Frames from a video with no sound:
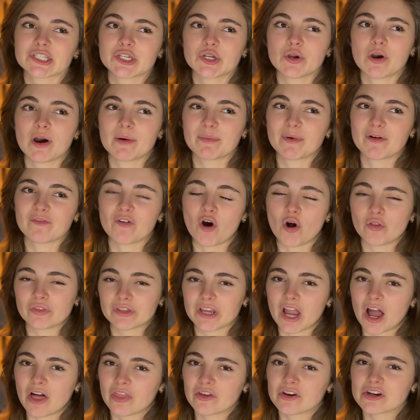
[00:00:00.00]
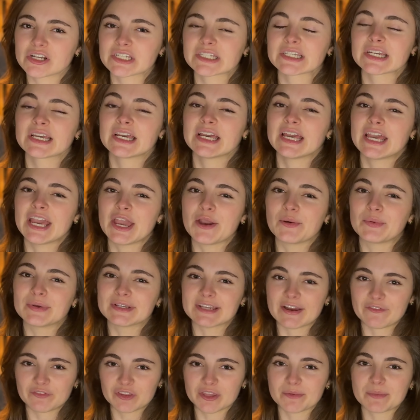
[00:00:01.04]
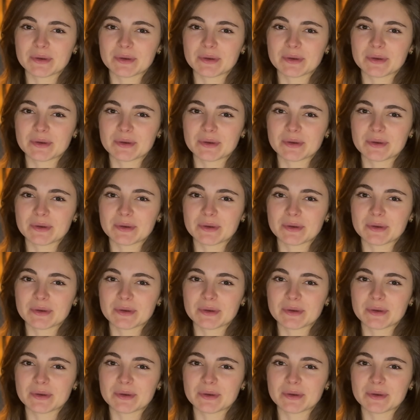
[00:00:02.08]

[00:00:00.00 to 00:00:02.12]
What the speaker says: to above all the others, it would definitely